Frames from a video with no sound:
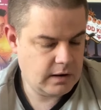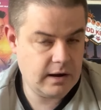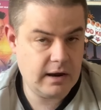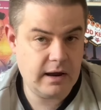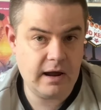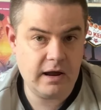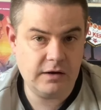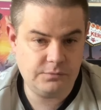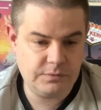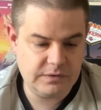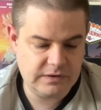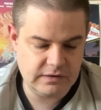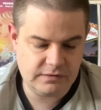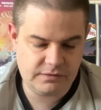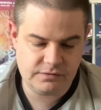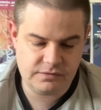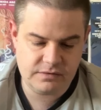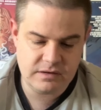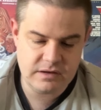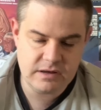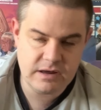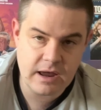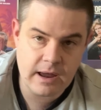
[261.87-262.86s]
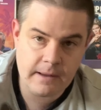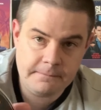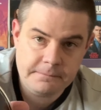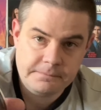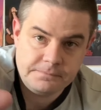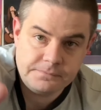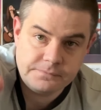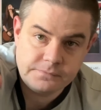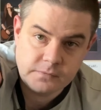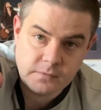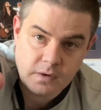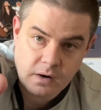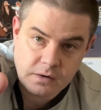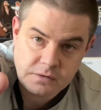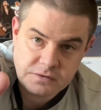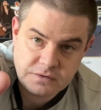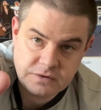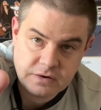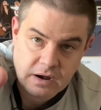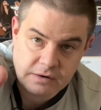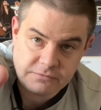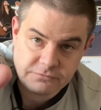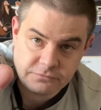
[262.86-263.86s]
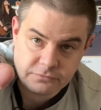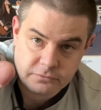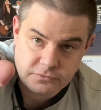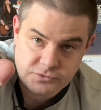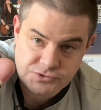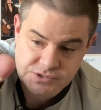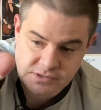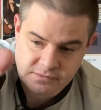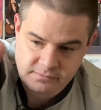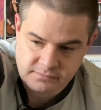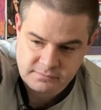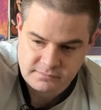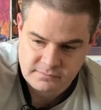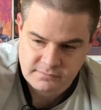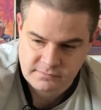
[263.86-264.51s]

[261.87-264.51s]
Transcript: and we get the uncut version.